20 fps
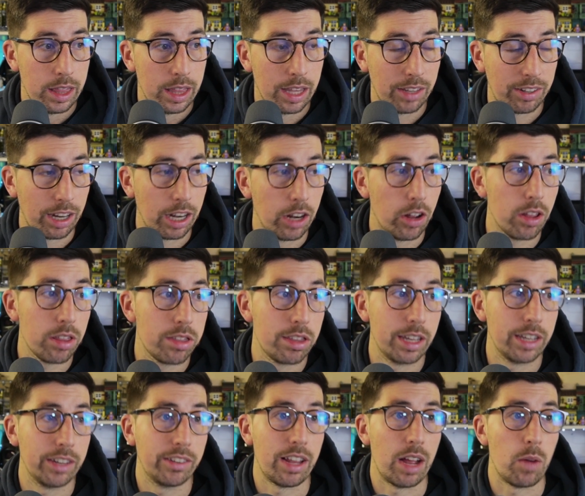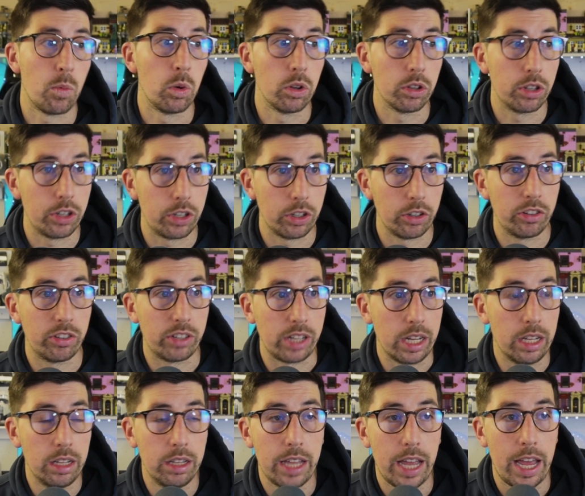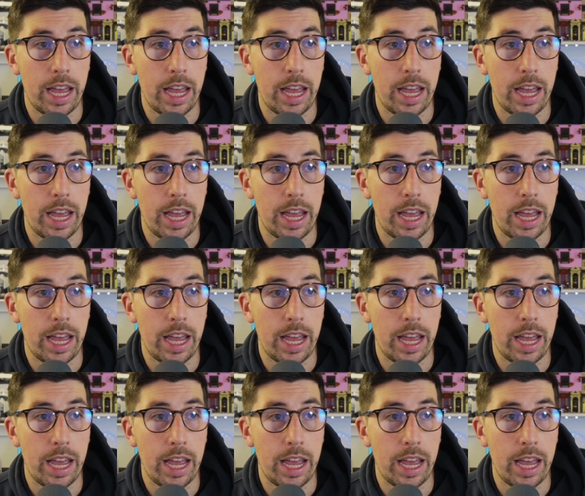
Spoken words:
there's a lot of things that I want to do still.